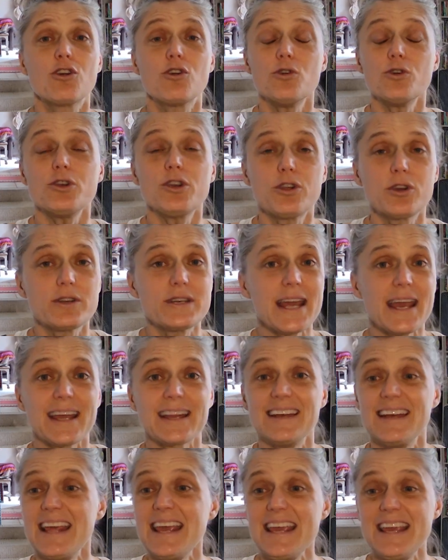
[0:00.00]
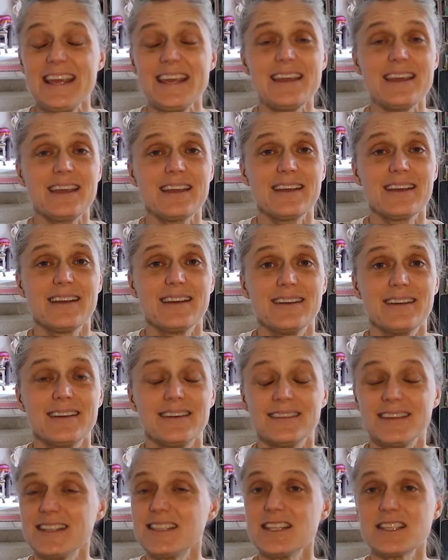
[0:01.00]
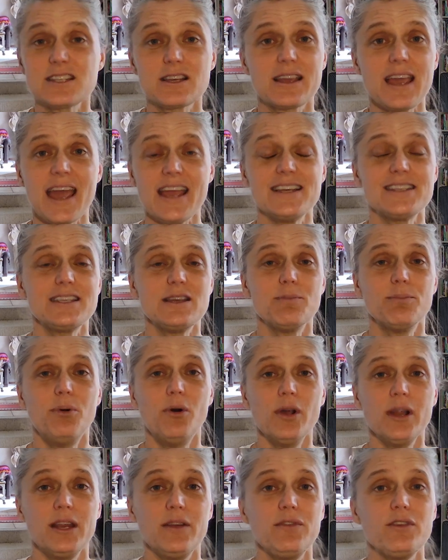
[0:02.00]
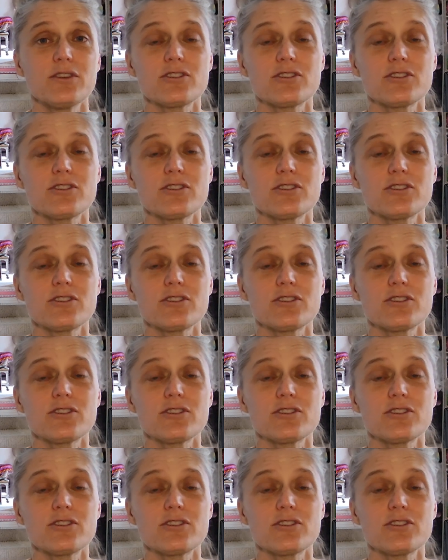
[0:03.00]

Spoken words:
Good technique, this is a case in point.